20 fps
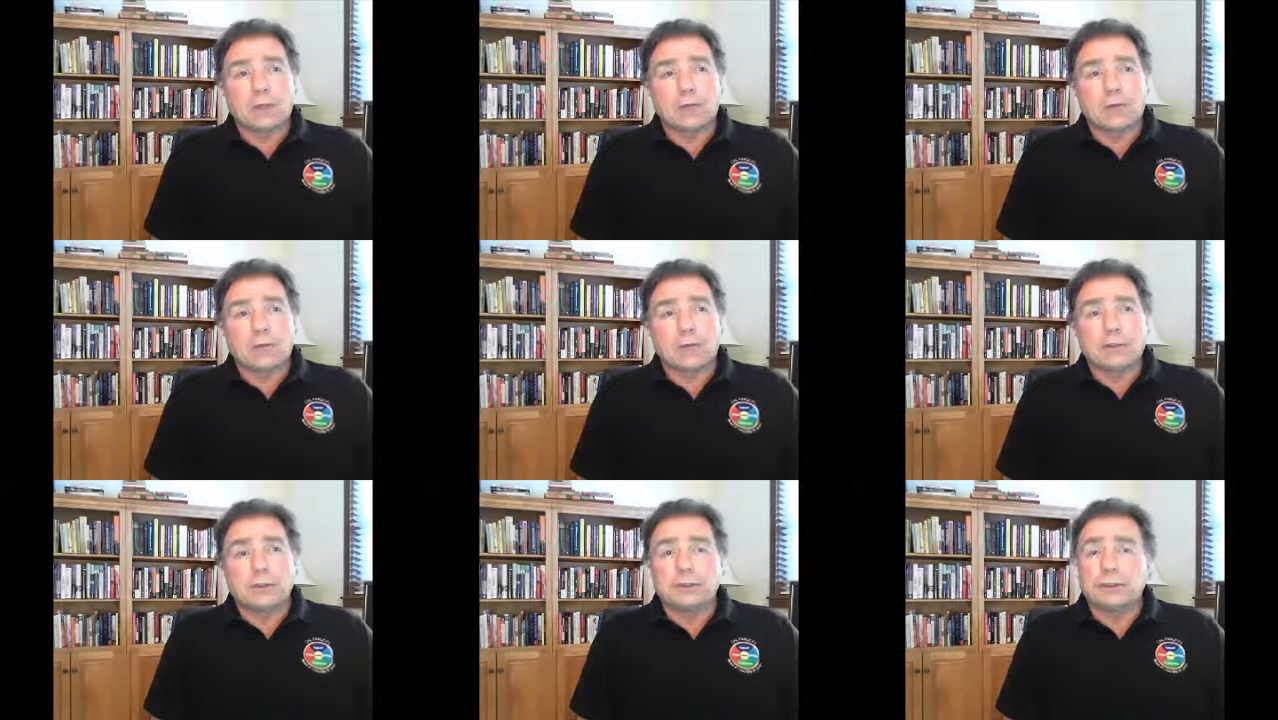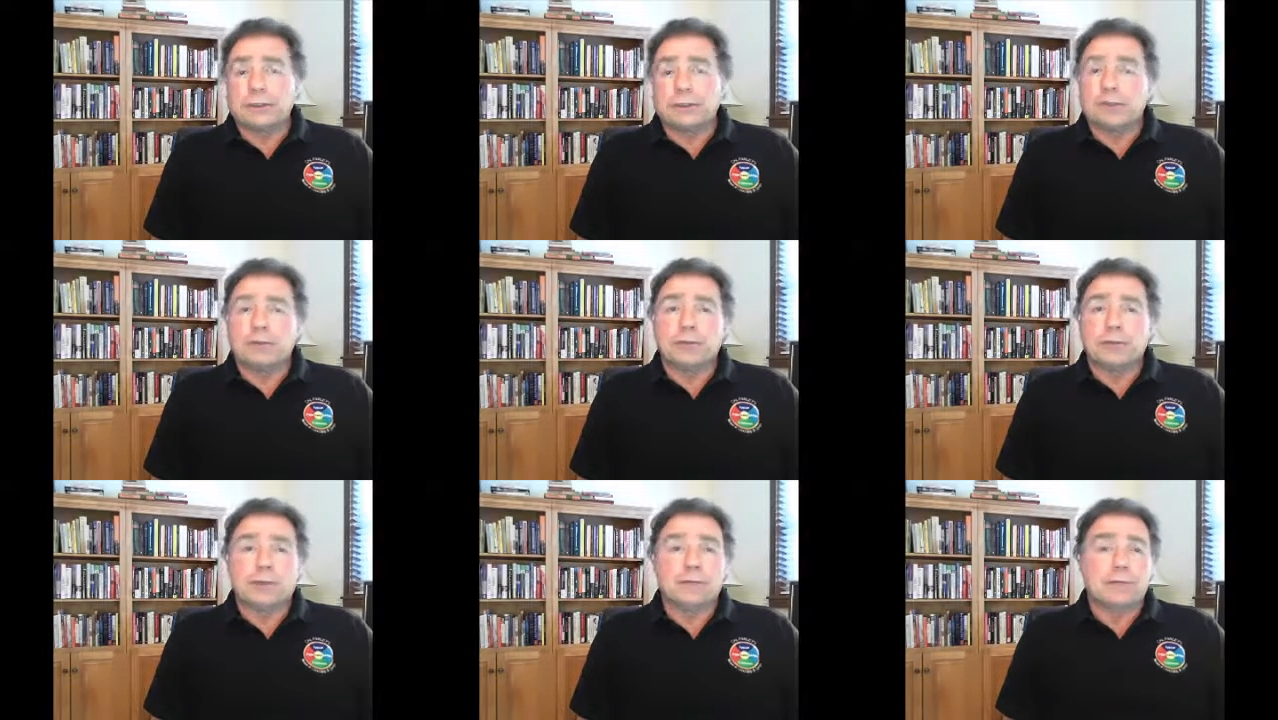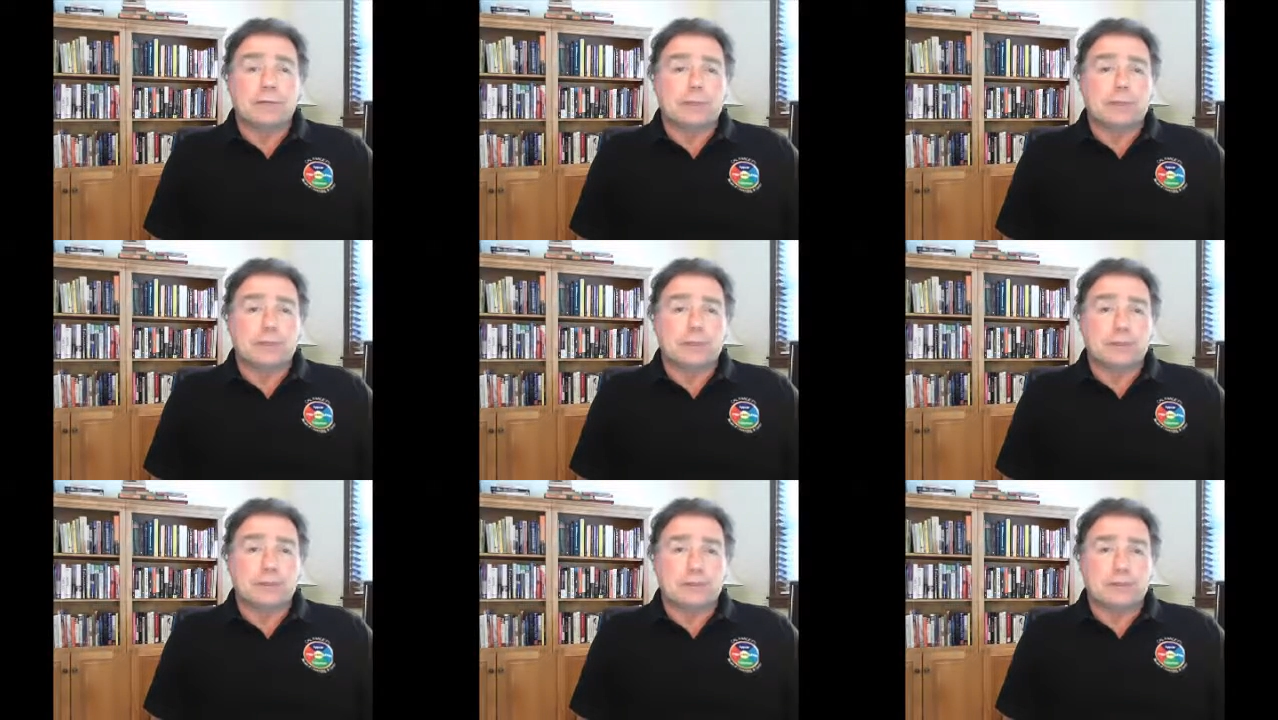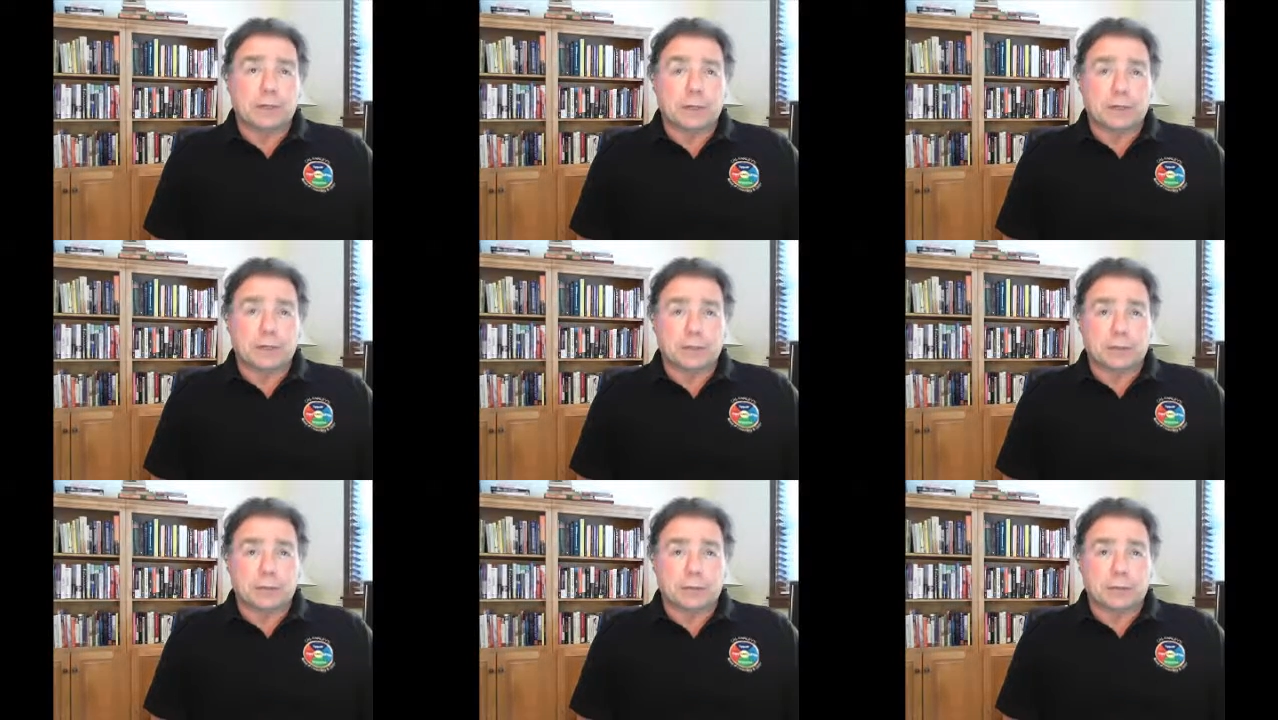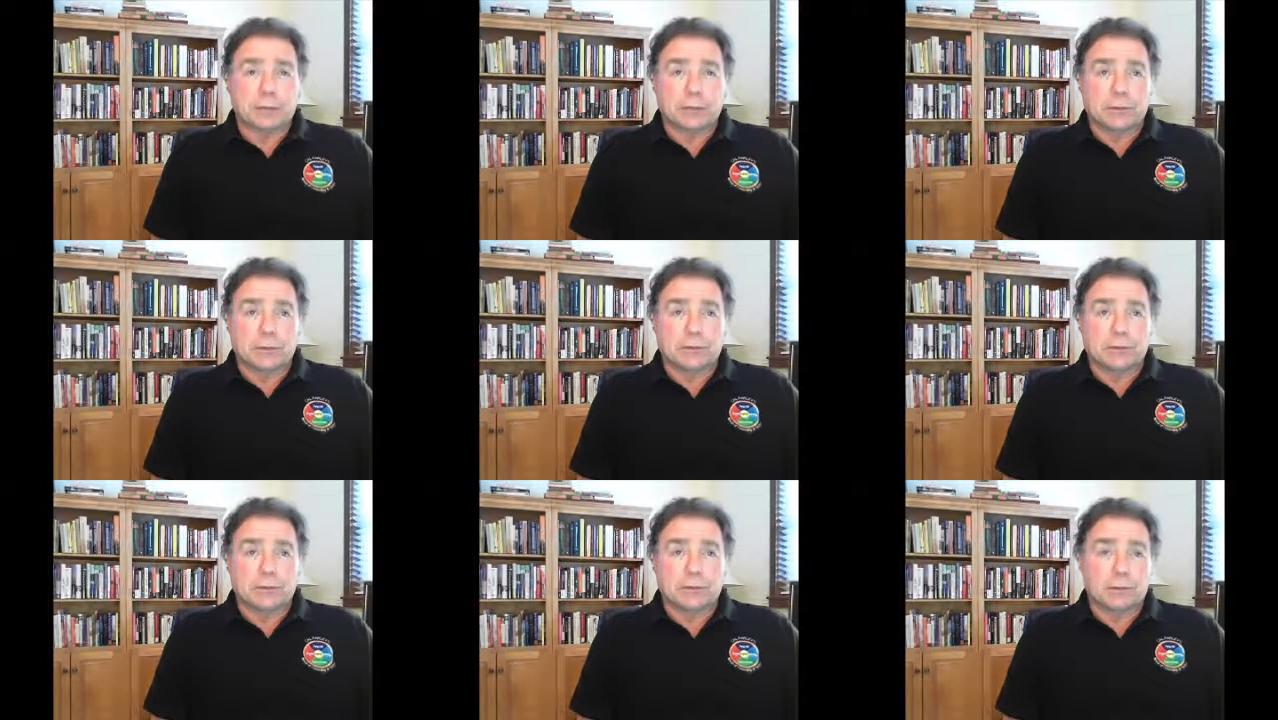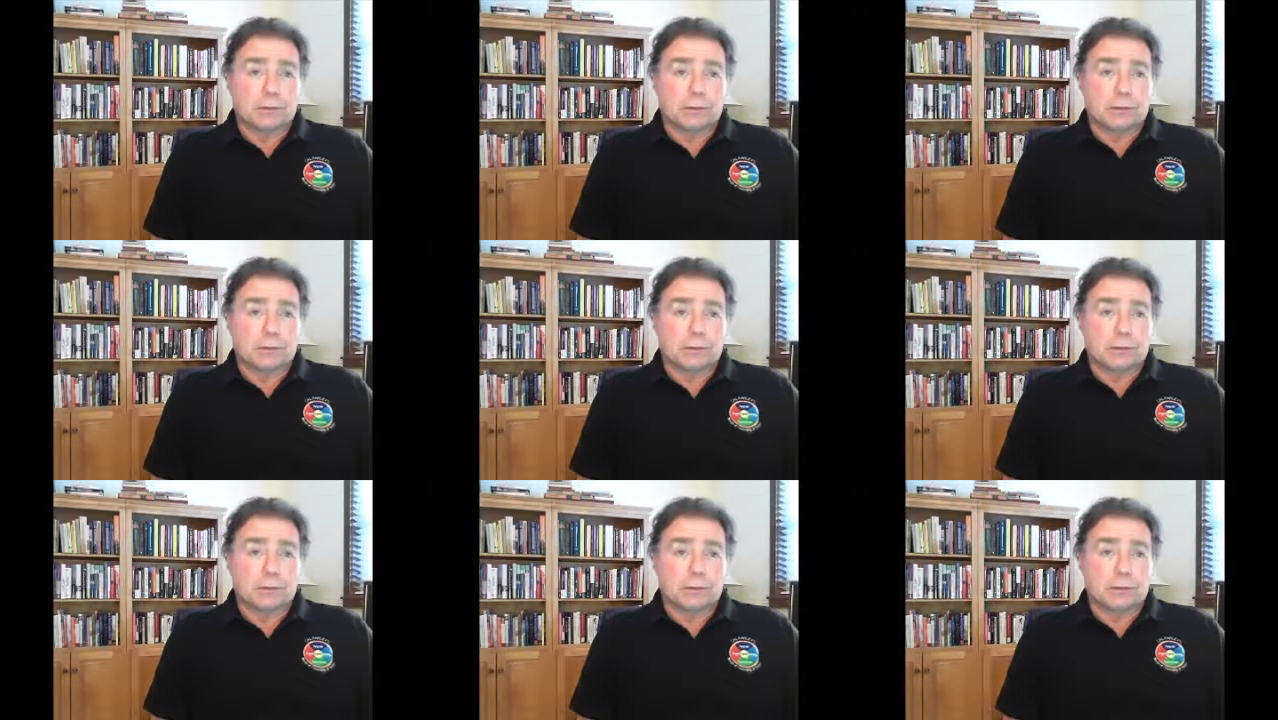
One general definition of consequences,